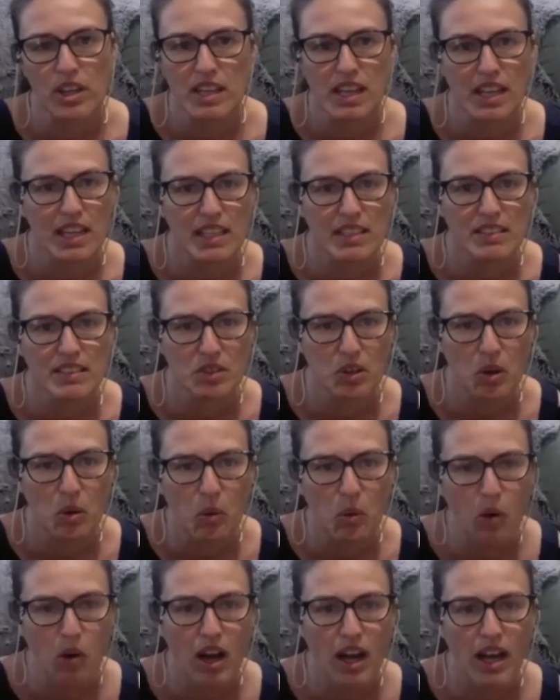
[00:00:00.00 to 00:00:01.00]
that he's
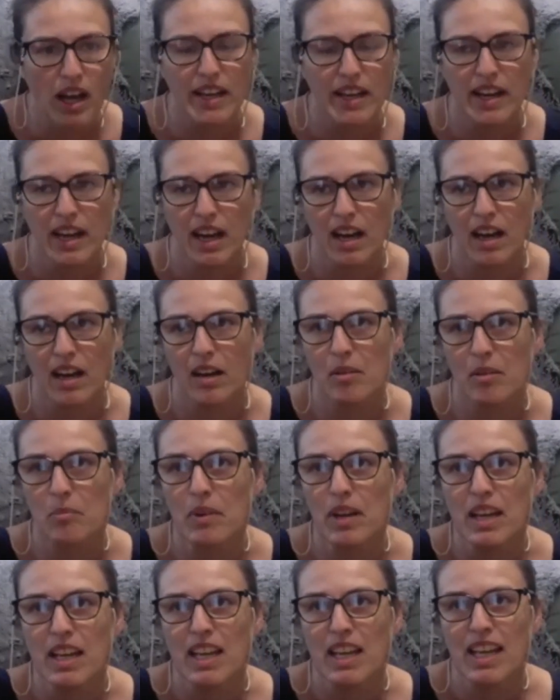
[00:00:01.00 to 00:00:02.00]
required.
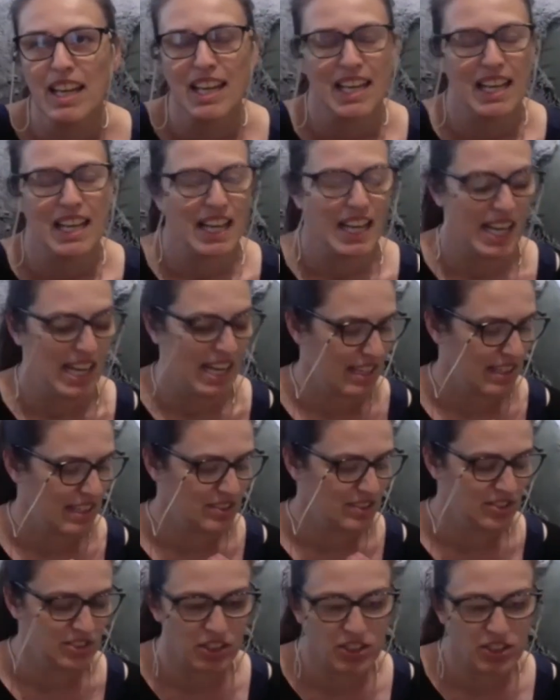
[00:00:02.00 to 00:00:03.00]

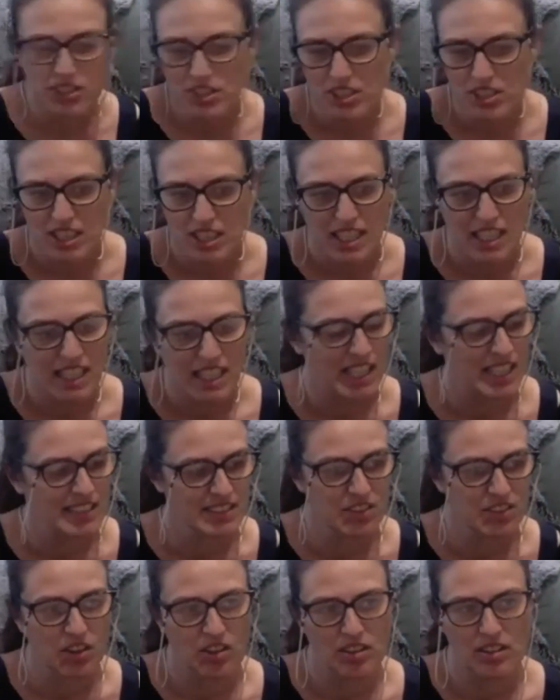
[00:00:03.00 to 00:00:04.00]
Socially,
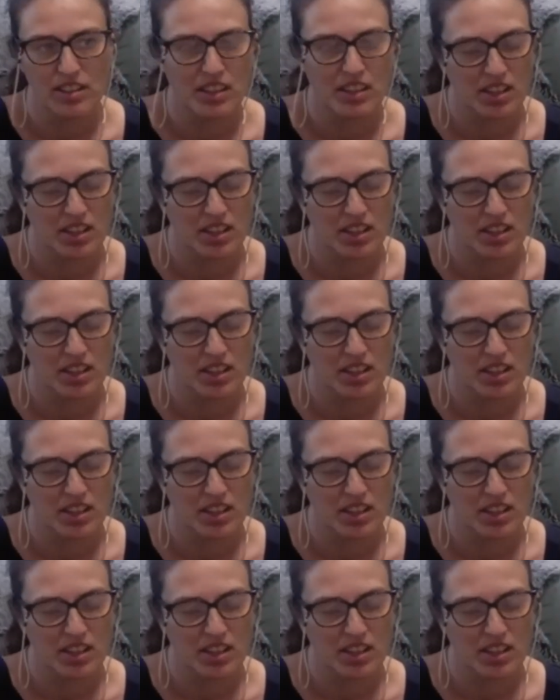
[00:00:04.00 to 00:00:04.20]
he's got,